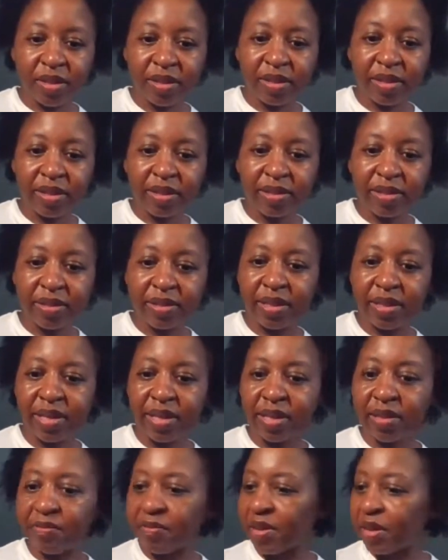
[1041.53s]
let's
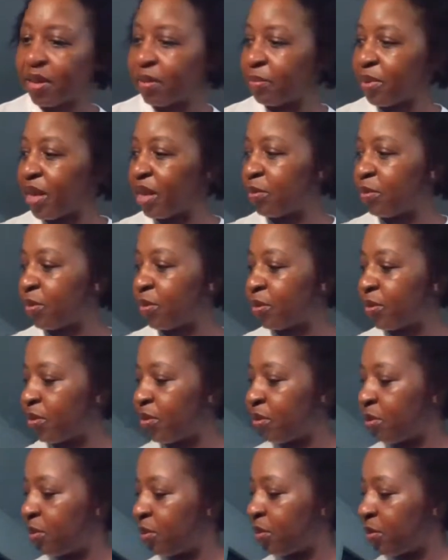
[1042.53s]
see if I'm able
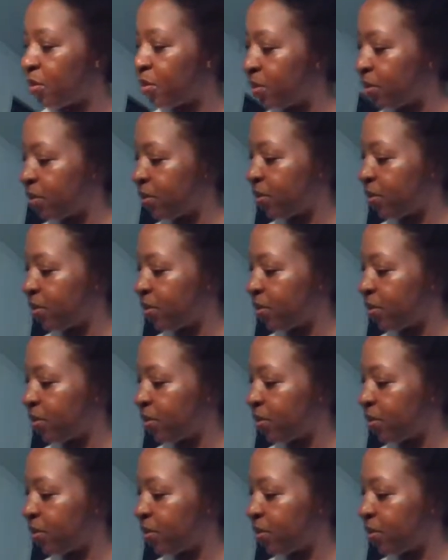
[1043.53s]
to